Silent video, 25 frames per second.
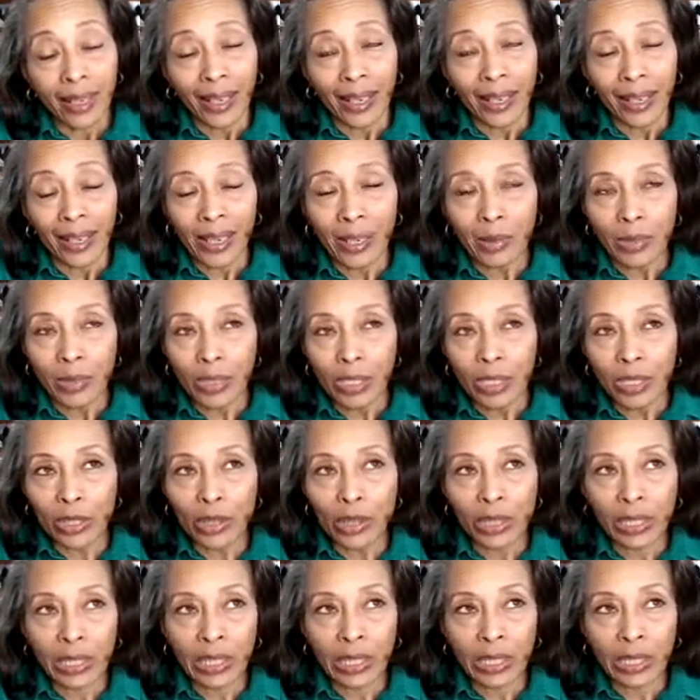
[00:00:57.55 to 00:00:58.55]
I was
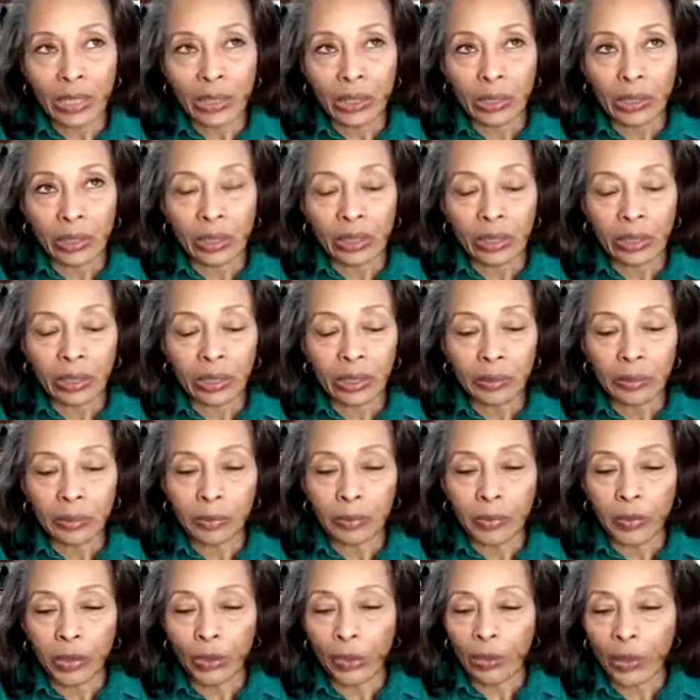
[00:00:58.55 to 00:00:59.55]
looking
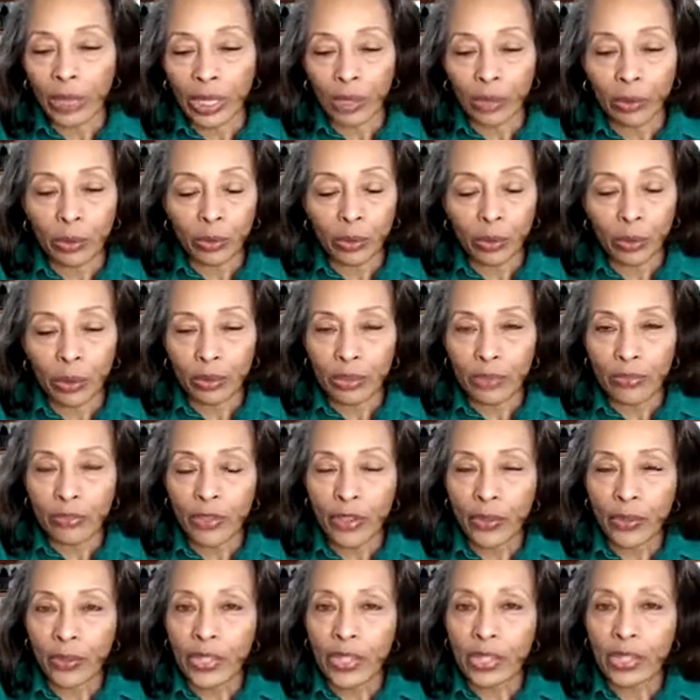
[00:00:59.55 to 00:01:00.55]
around on
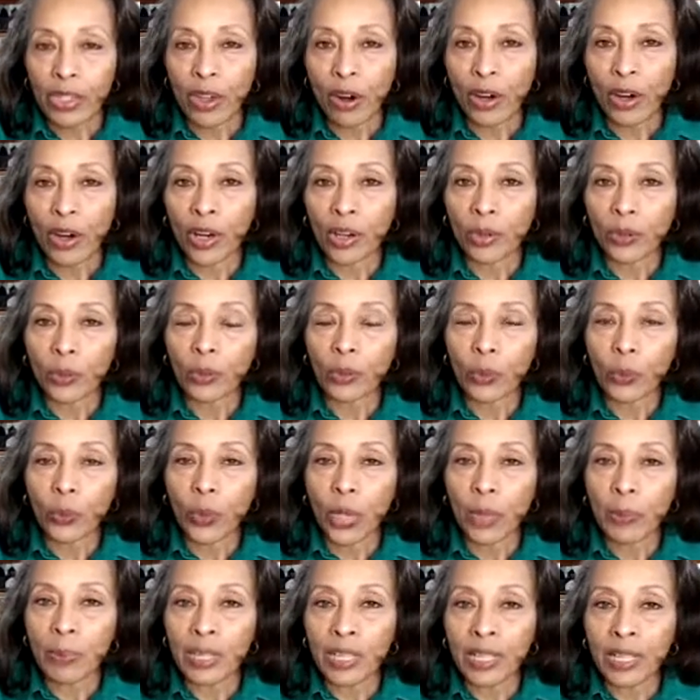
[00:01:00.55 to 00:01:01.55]
various heart
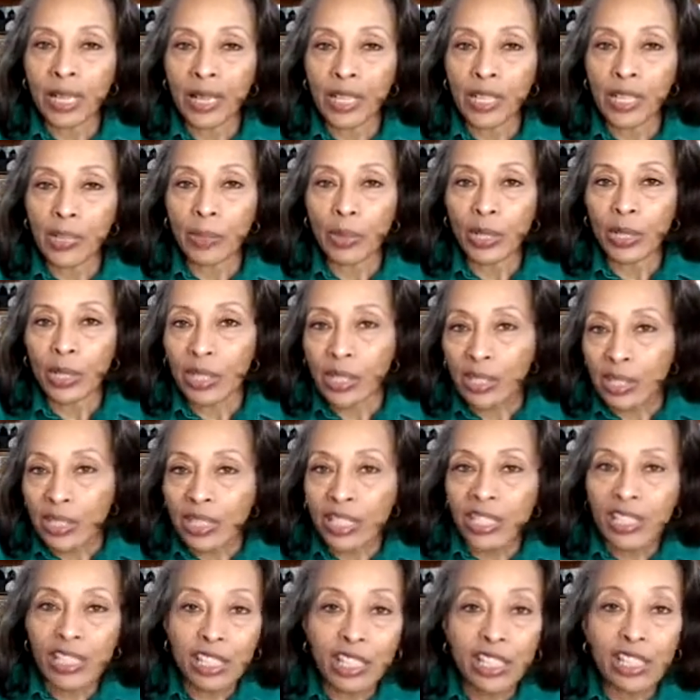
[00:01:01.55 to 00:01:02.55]
websites because
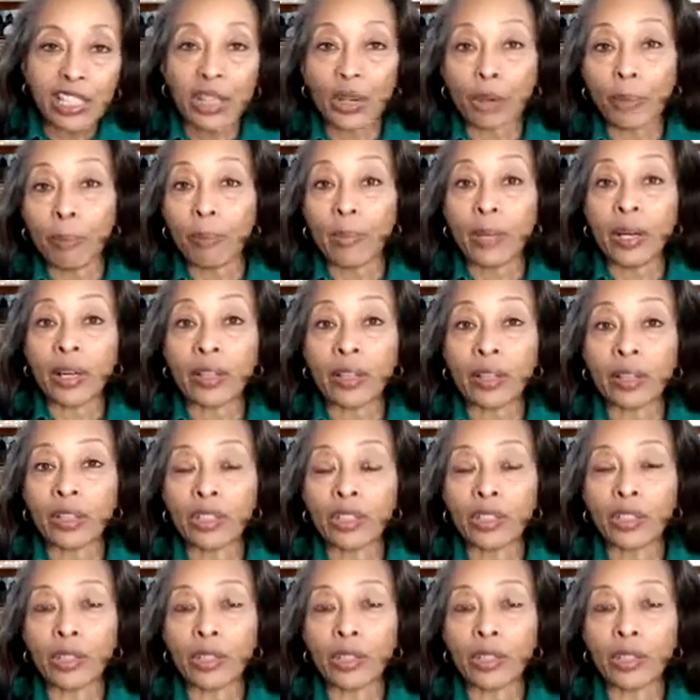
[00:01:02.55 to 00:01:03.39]
this is their month, the